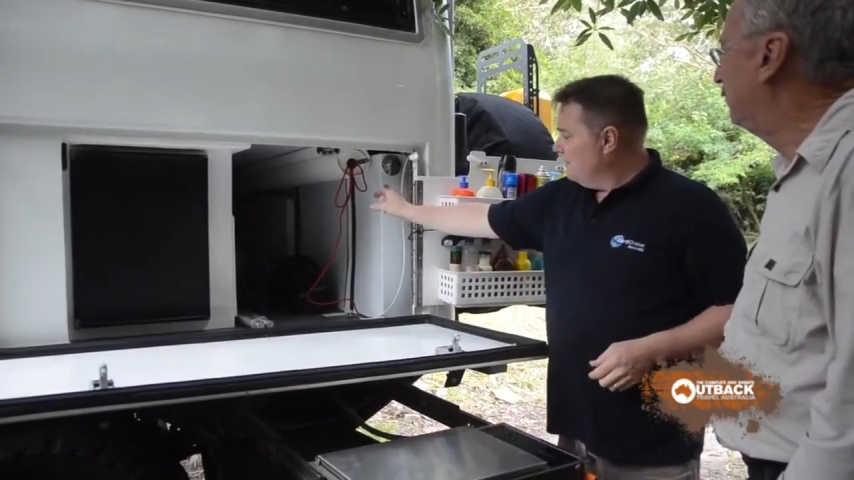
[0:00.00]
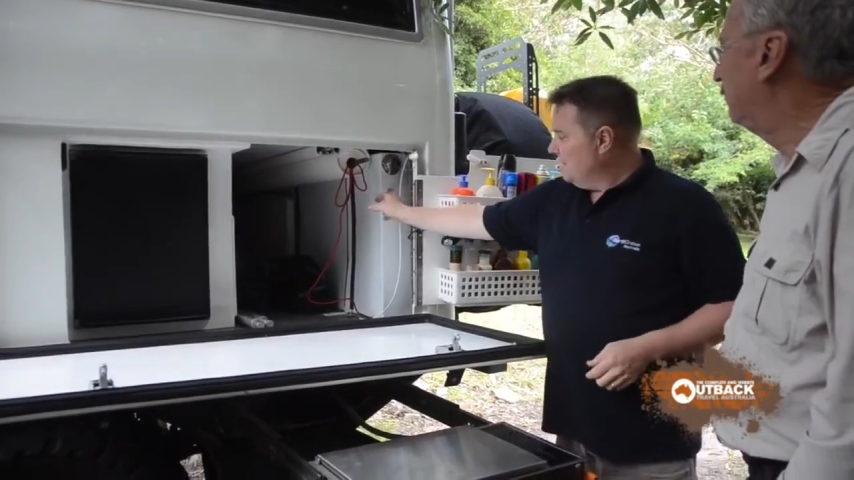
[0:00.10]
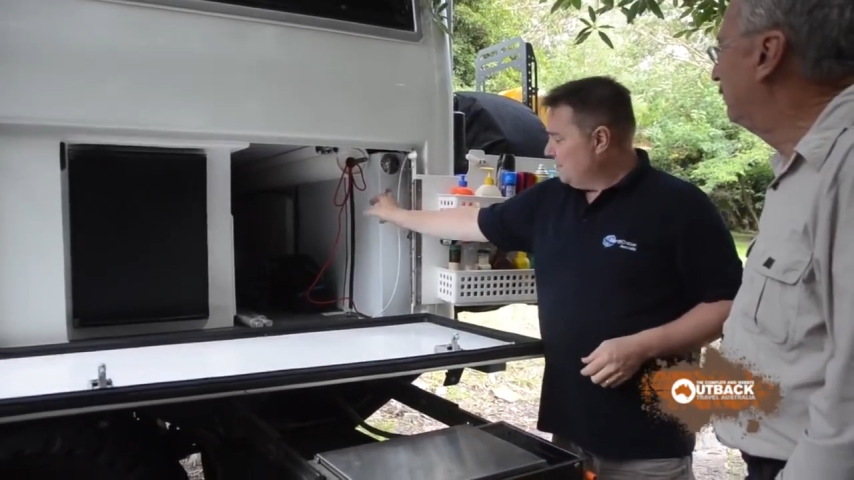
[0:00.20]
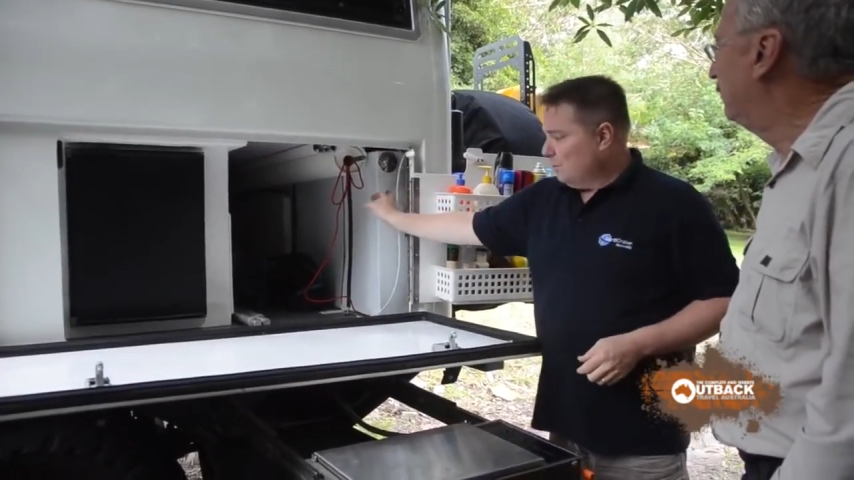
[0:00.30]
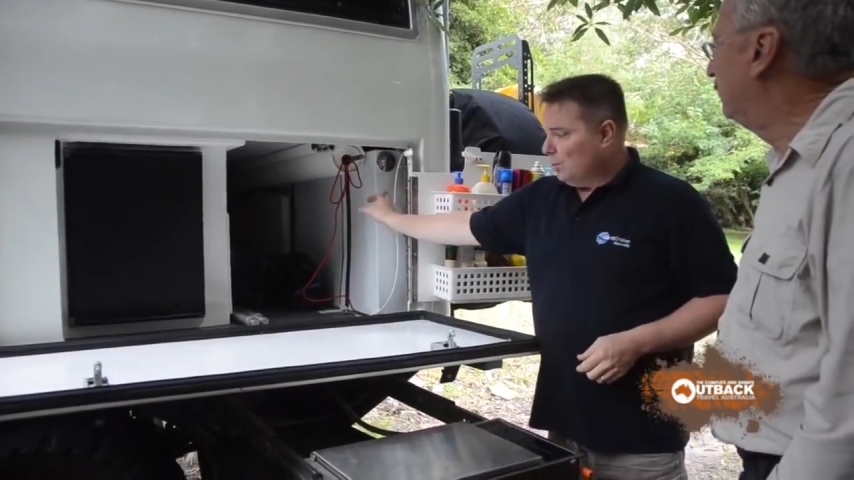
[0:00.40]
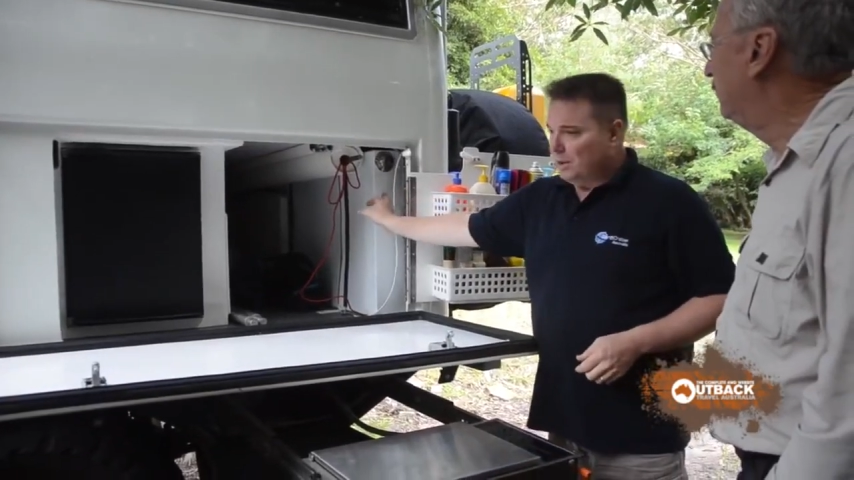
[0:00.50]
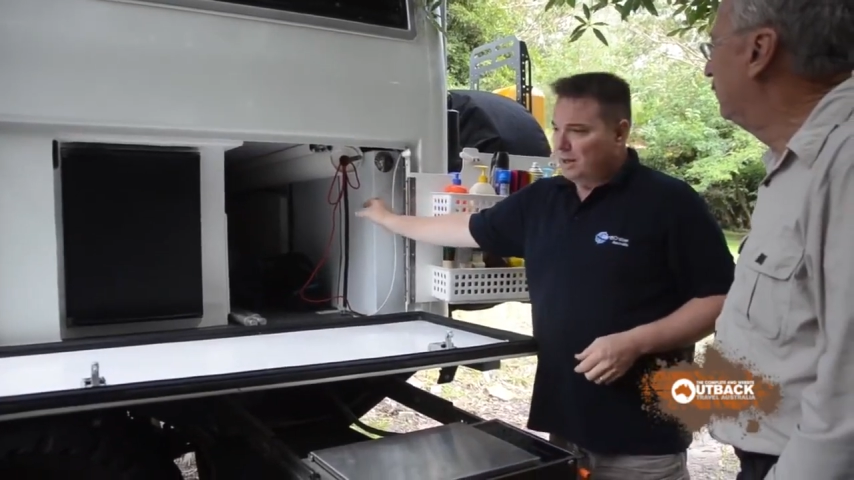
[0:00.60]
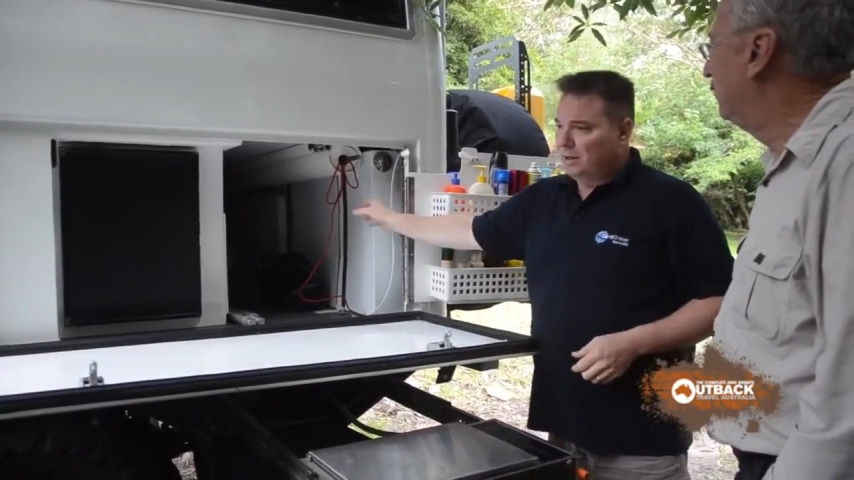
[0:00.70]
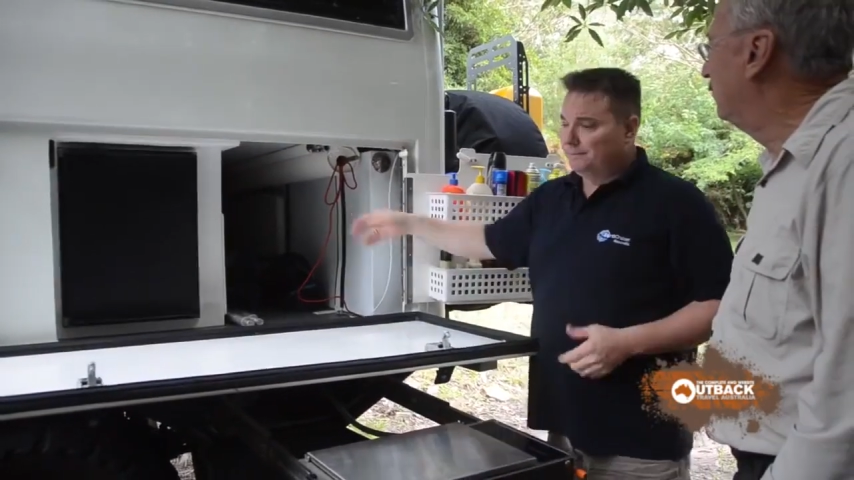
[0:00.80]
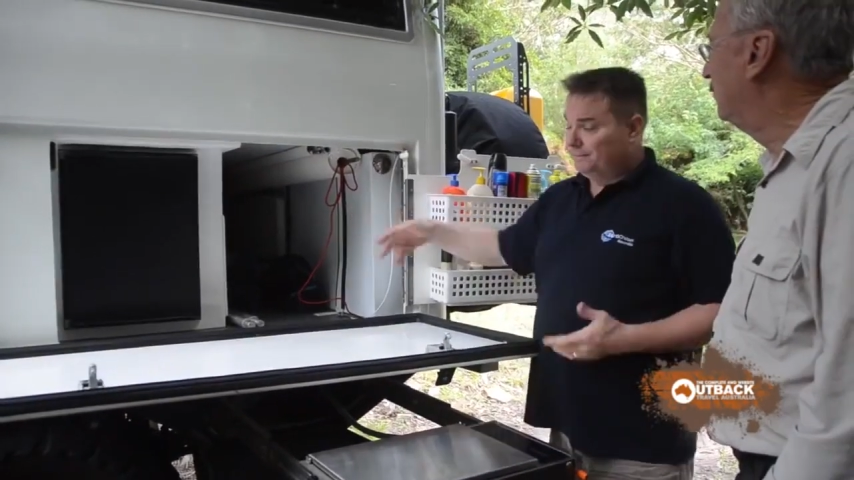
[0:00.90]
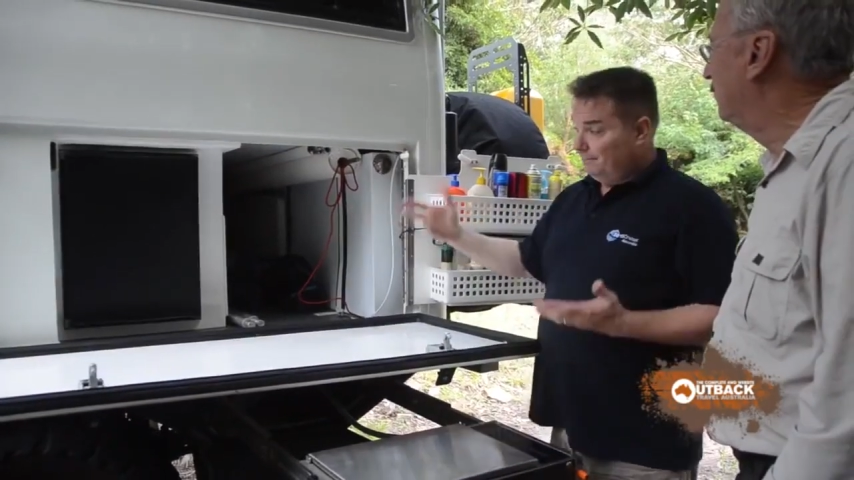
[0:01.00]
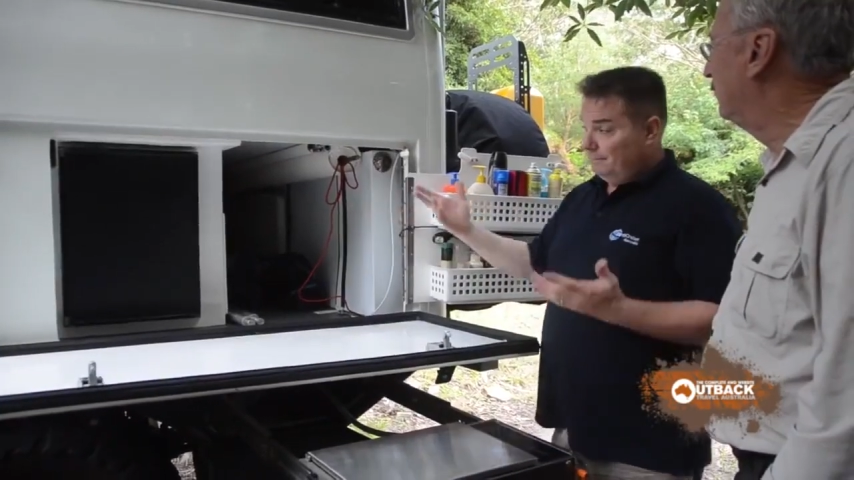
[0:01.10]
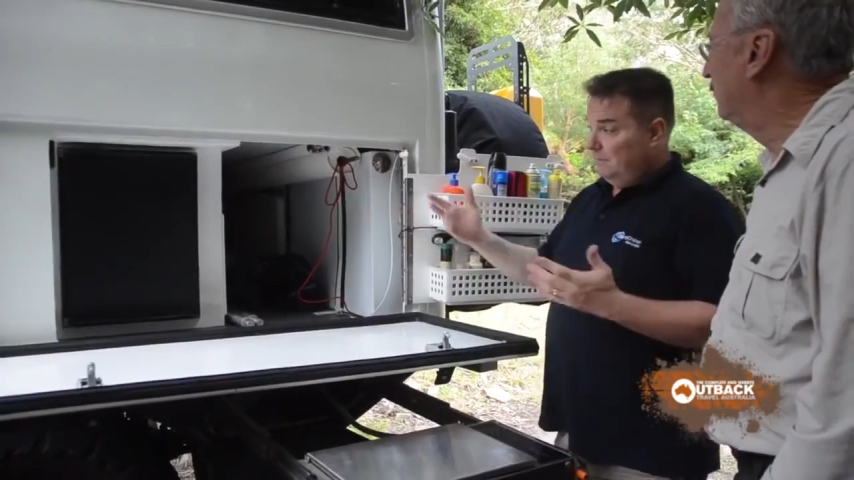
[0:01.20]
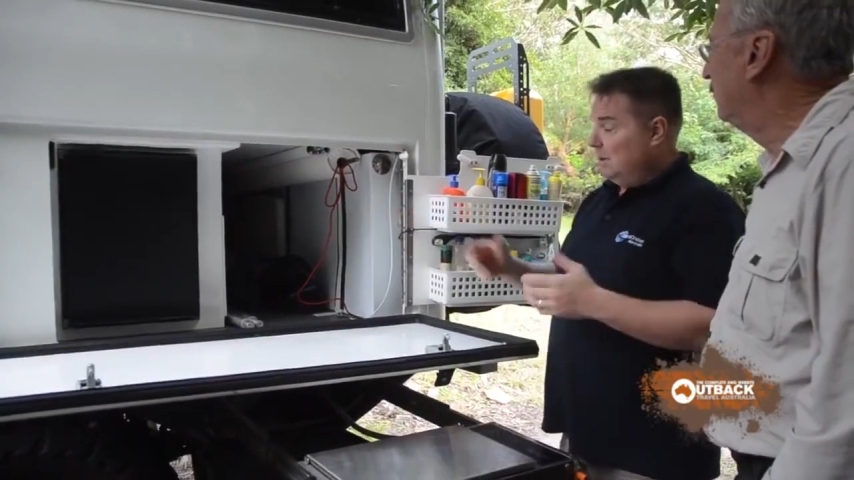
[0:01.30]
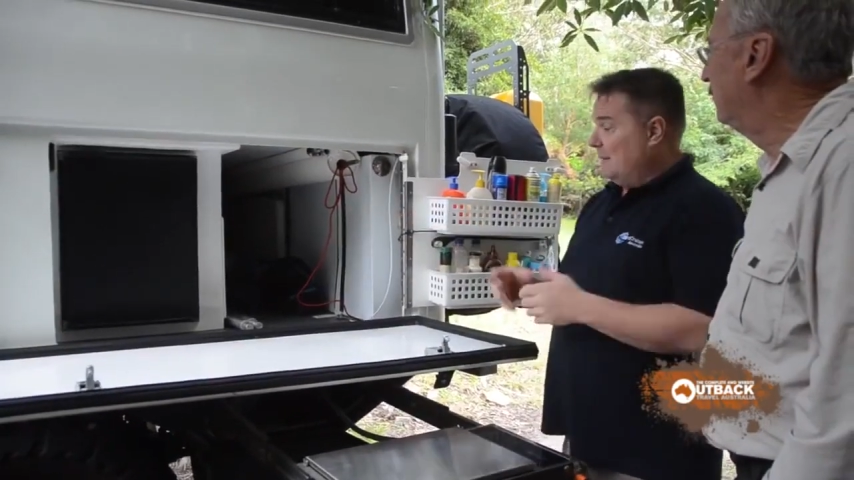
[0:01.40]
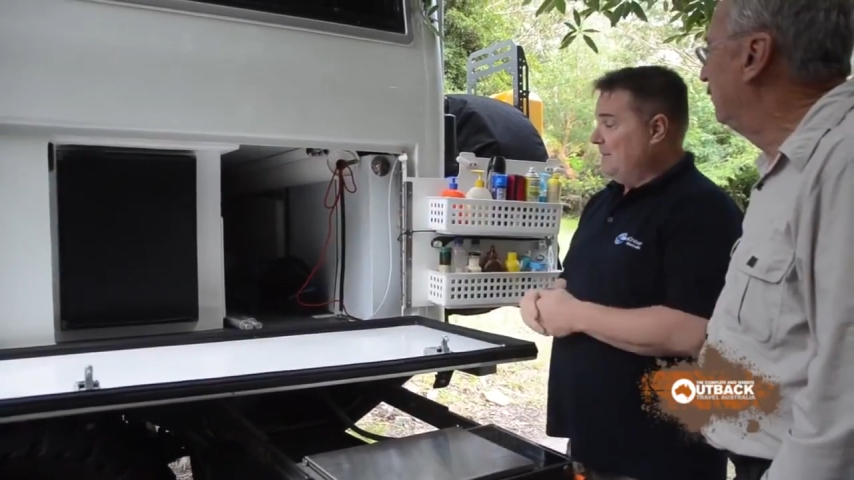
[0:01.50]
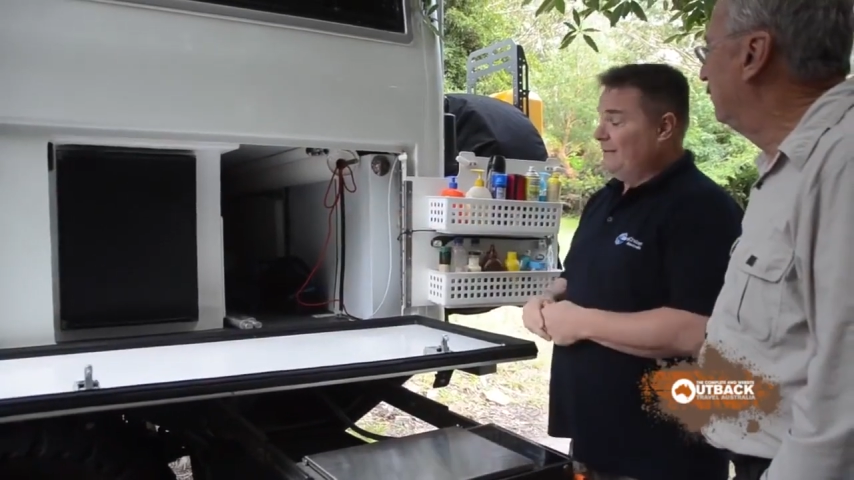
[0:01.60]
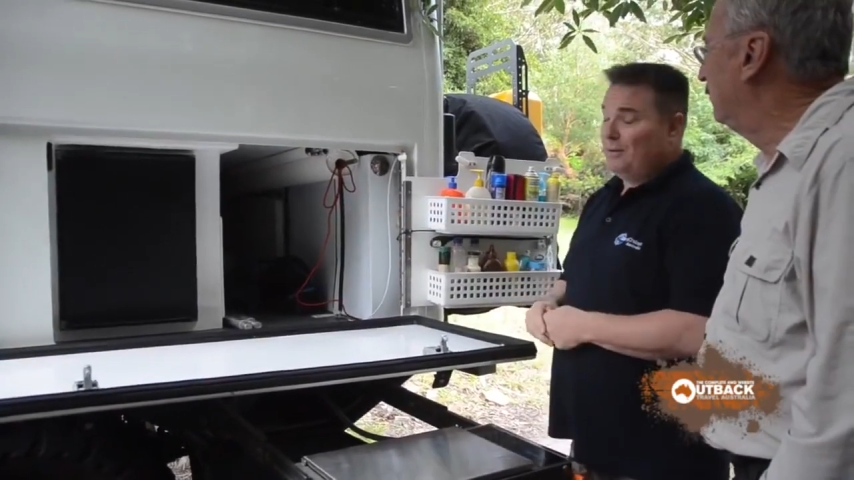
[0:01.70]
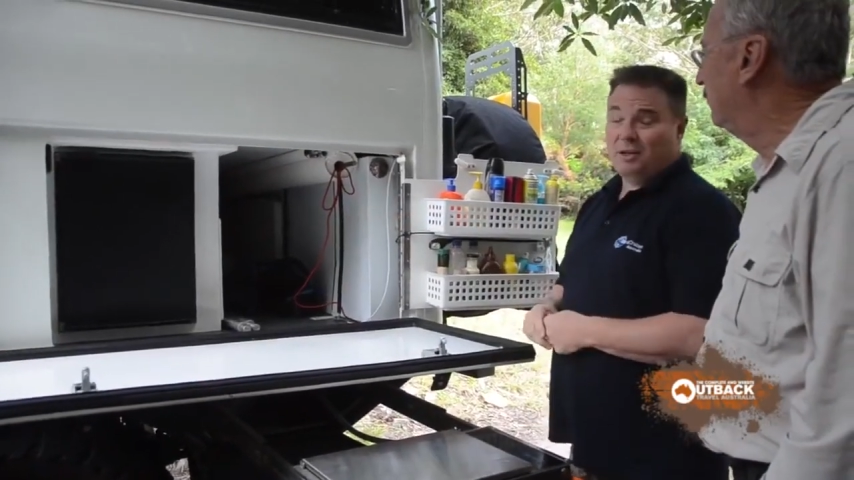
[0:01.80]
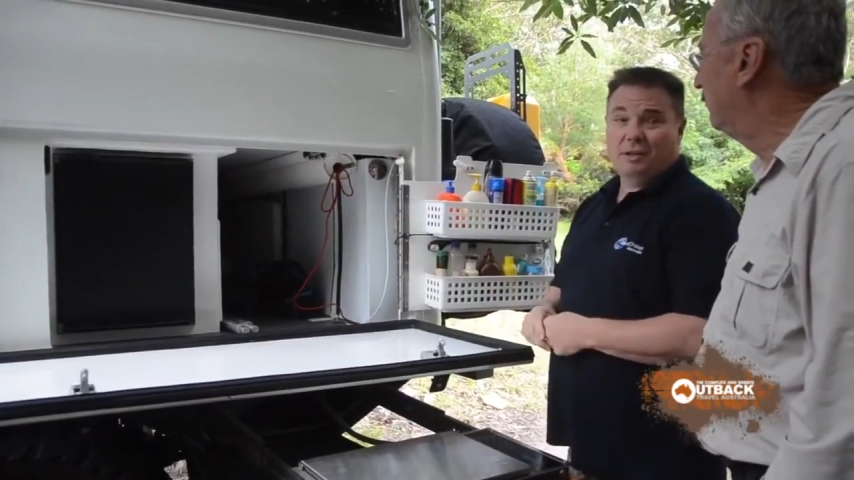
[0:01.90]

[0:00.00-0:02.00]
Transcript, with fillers: this water up to 40